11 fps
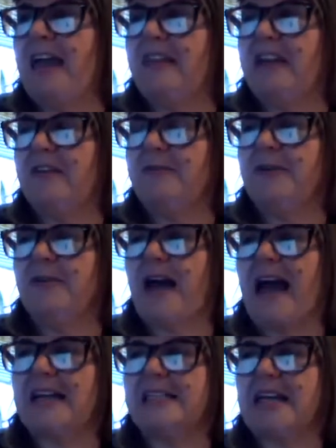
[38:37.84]
And then a few
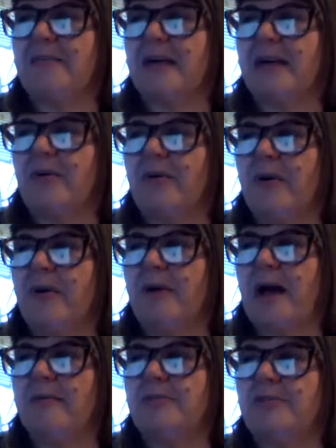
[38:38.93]
academic or
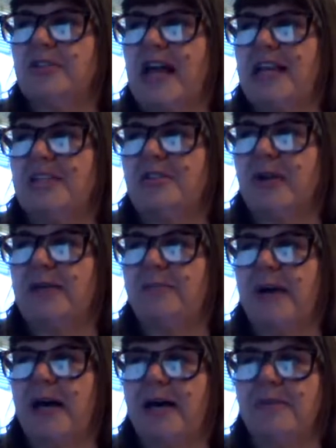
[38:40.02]
kind of trade
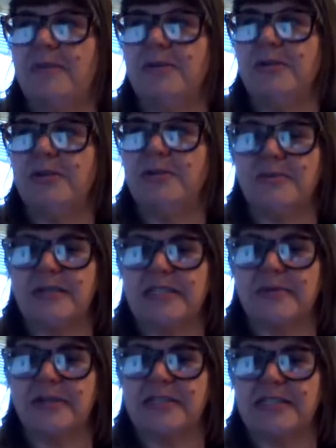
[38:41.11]
pub news
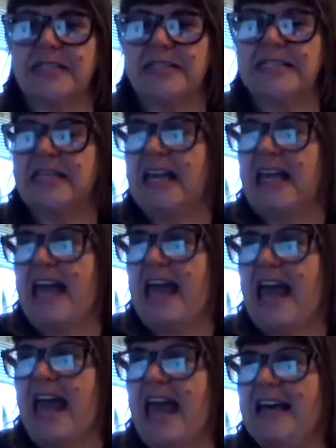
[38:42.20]
resources,
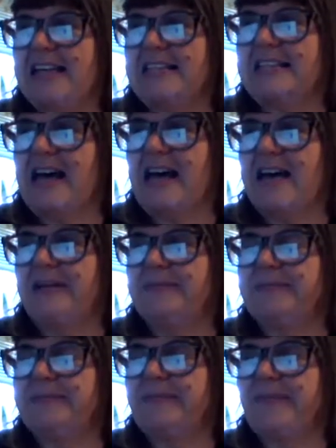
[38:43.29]
and
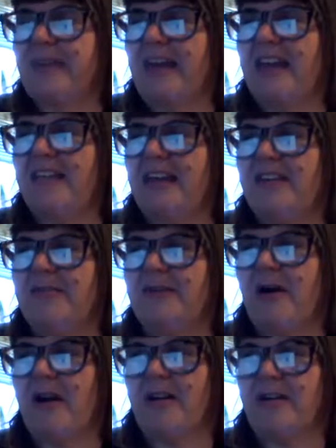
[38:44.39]
then a
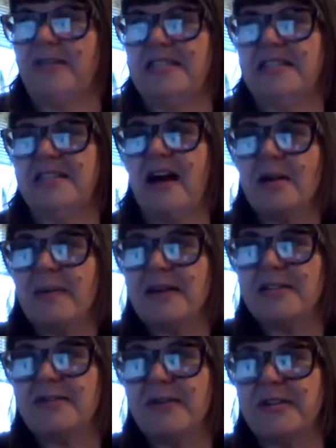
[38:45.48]
few articles that talk
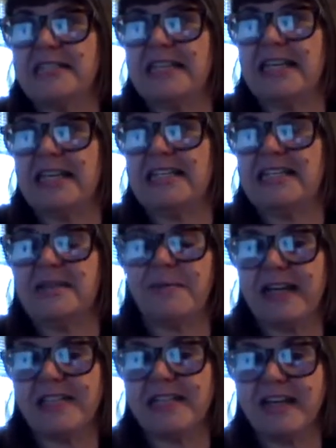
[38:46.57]
about diversity in
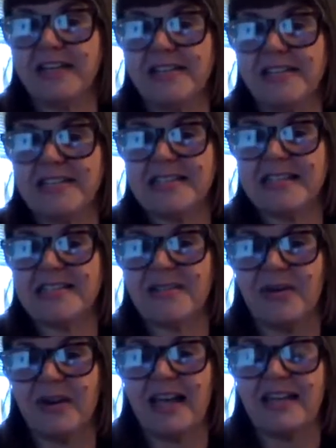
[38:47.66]
supply chain and logistics.
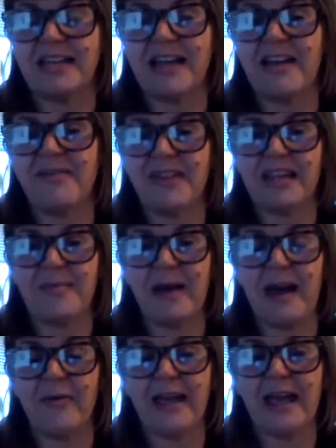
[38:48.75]
So again, kind of thinking about
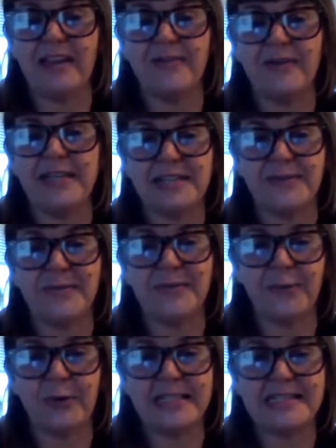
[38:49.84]
how we elevate
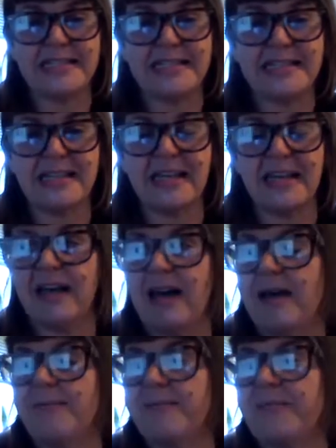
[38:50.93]
different voices in
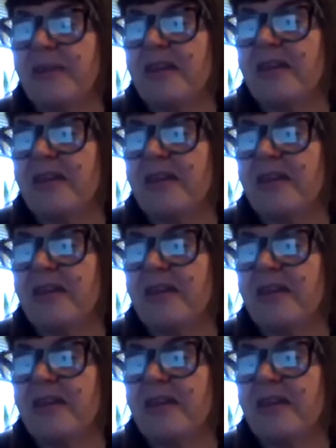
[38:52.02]
the